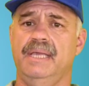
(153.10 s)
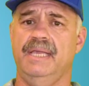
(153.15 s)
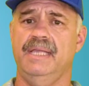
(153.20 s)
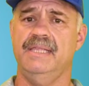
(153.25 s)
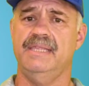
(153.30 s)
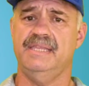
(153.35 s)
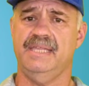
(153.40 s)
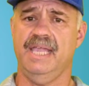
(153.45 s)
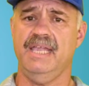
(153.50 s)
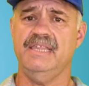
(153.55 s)

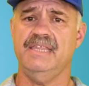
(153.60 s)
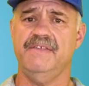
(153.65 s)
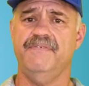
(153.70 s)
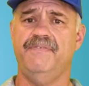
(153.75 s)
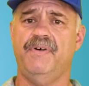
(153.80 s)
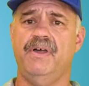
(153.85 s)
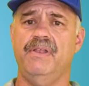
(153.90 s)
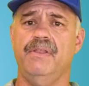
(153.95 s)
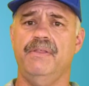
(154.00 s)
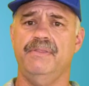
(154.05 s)
In states that
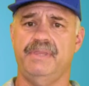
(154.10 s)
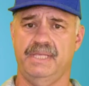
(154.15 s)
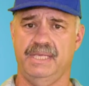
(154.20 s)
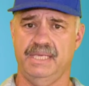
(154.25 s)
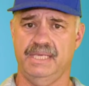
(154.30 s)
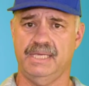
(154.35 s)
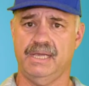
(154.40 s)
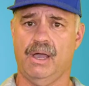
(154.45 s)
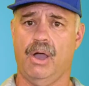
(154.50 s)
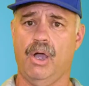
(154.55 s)
follow
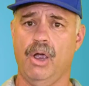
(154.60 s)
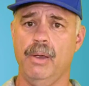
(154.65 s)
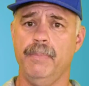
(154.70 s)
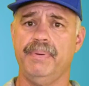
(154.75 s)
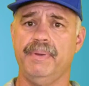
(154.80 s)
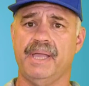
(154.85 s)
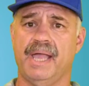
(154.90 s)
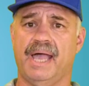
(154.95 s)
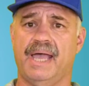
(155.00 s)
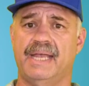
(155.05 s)
the
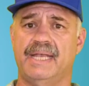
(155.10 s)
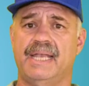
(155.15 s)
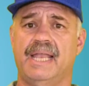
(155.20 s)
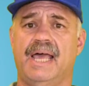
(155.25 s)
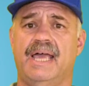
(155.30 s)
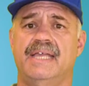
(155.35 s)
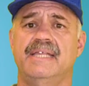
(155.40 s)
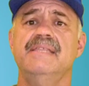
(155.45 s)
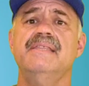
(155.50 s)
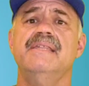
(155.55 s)
CARB
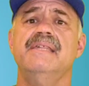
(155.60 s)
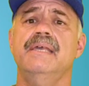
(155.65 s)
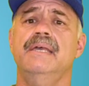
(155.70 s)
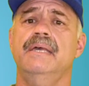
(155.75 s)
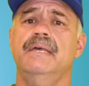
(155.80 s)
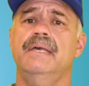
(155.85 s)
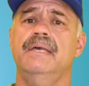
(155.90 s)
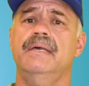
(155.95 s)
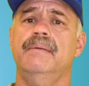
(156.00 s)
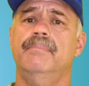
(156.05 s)
guidelines,
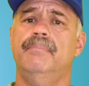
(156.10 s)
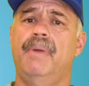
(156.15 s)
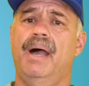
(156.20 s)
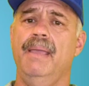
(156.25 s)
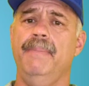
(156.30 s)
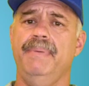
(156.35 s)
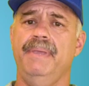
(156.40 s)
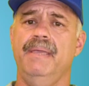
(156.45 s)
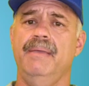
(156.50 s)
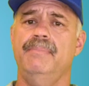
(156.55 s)

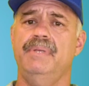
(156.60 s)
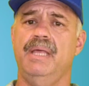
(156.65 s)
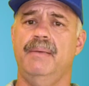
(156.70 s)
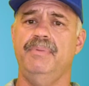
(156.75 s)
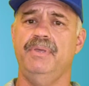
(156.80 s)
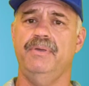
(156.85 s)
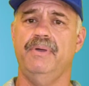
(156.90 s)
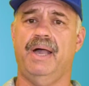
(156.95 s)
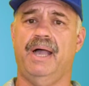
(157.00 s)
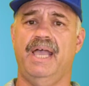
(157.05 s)
my
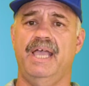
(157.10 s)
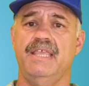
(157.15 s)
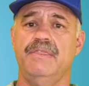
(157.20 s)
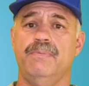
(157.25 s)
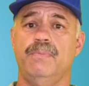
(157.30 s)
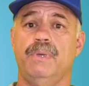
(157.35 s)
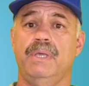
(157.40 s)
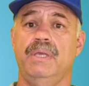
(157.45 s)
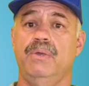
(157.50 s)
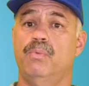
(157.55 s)
BMW
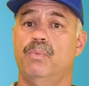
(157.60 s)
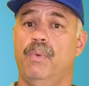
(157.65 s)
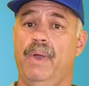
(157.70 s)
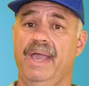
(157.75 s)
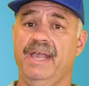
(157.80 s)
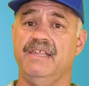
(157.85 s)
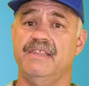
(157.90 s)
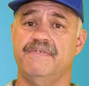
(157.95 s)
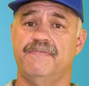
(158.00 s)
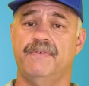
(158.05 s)
i3
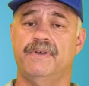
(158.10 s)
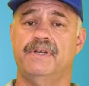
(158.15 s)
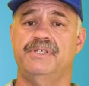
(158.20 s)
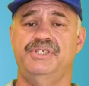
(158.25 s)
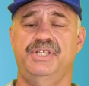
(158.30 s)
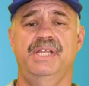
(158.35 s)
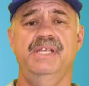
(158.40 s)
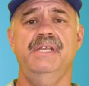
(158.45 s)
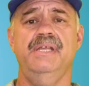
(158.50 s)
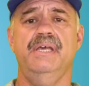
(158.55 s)
Rex
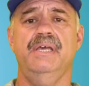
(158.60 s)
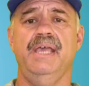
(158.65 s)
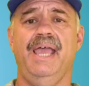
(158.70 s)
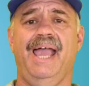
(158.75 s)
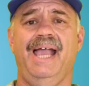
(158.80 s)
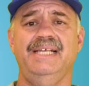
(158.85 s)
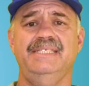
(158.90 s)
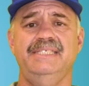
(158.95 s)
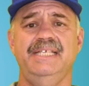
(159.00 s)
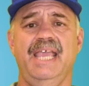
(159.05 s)
version
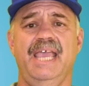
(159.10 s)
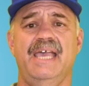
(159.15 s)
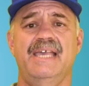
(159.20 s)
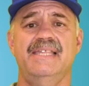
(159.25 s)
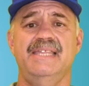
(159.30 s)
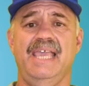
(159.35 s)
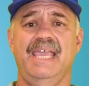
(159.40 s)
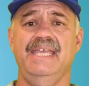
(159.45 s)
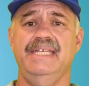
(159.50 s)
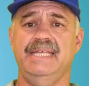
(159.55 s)
actually
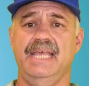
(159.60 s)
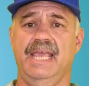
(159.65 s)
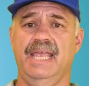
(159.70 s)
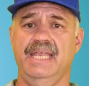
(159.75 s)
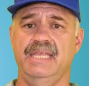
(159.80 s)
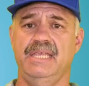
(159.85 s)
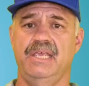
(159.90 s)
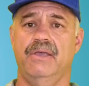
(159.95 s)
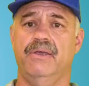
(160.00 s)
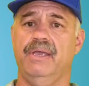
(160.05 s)
has a
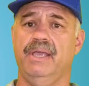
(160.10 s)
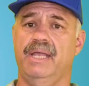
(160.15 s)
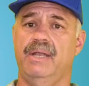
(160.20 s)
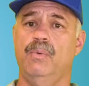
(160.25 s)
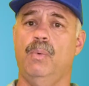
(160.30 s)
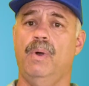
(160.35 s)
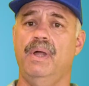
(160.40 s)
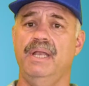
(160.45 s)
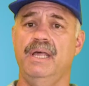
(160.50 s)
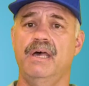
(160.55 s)
10-year and
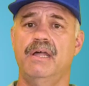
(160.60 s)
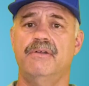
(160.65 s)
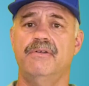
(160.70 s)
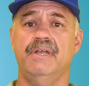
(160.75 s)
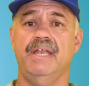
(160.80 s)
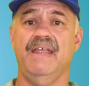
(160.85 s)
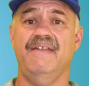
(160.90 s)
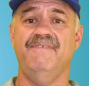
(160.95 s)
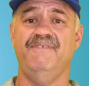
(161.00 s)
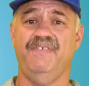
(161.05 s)

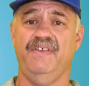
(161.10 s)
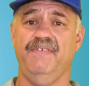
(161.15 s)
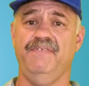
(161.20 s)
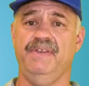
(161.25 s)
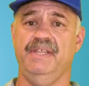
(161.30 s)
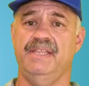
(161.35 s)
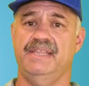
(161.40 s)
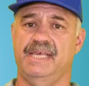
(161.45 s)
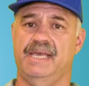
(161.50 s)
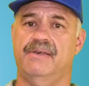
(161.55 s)

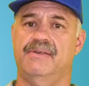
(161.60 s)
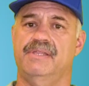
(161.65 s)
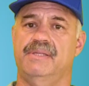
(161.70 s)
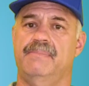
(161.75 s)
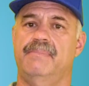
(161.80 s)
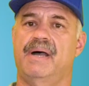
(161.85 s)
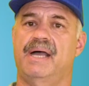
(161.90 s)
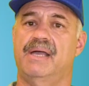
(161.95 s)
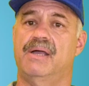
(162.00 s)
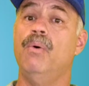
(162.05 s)

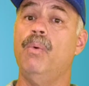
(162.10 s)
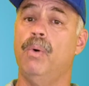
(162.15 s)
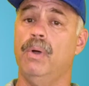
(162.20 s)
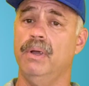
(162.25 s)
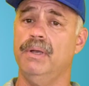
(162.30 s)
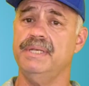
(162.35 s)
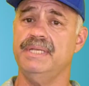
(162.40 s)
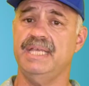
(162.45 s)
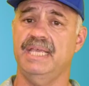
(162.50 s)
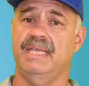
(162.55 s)
150,000-mile
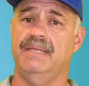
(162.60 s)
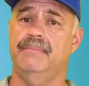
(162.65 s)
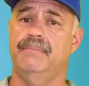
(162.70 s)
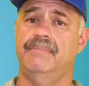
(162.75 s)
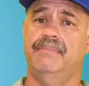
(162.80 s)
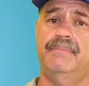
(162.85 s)
warranty.